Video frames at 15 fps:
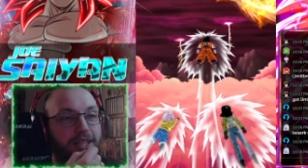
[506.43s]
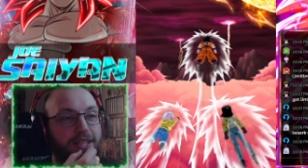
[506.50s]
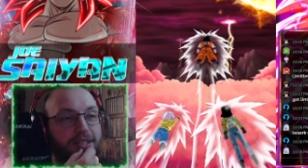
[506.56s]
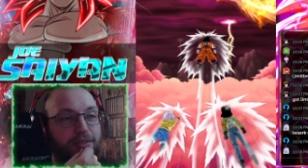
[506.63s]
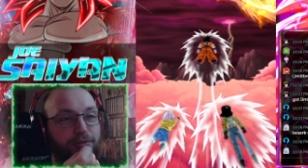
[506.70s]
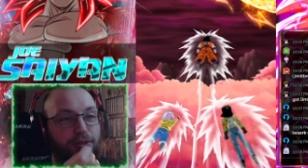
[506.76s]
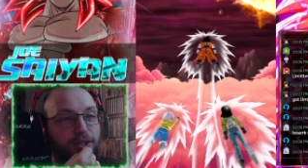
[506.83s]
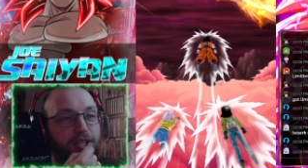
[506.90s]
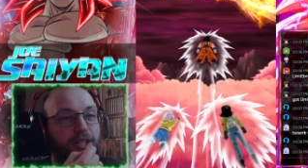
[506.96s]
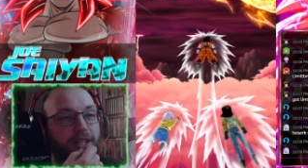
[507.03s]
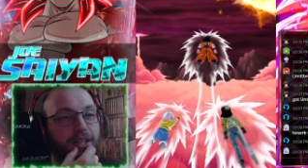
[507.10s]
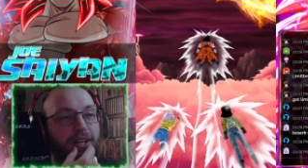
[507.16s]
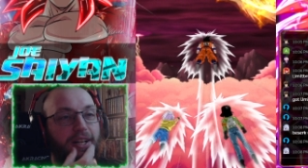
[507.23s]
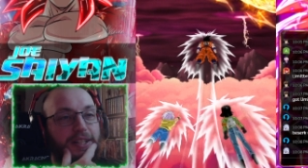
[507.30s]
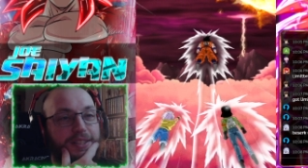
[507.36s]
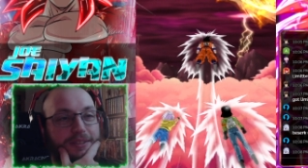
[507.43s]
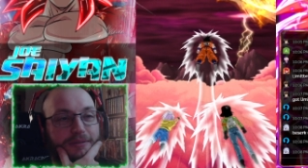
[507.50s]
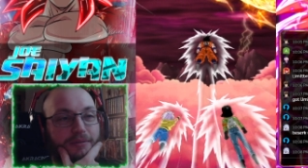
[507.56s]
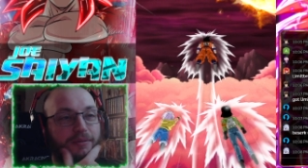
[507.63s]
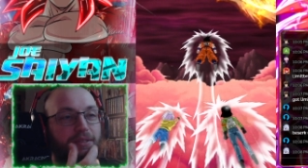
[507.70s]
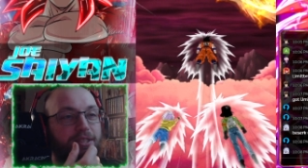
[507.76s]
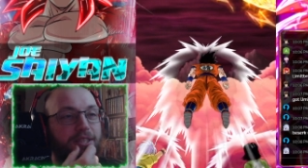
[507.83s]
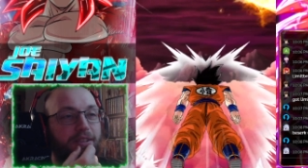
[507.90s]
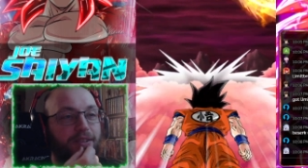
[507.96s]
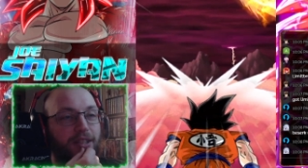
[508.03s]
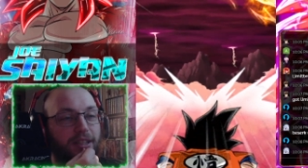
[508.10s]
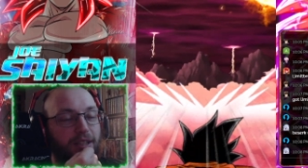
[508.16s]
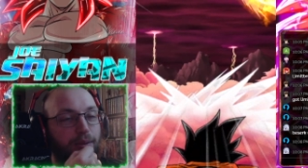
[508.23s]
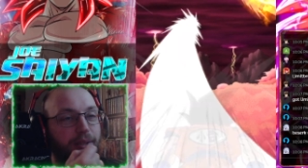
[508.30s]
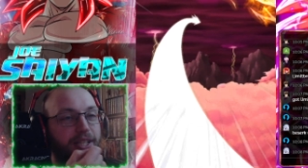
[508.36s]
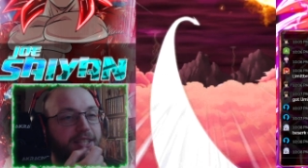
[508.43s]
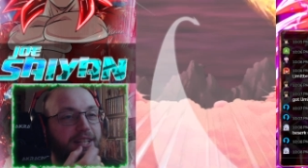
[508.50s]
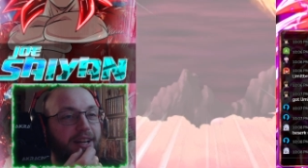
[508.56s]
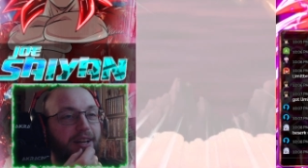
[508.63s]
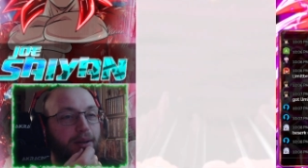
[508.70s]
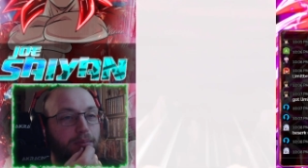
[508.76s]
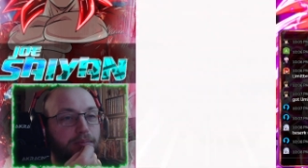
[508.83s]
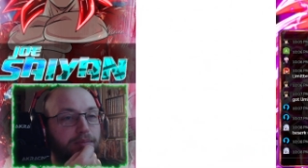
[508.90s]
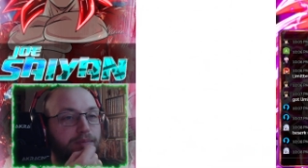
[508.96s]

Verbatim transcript: that's unfortunate, God. Give it a little bit of time.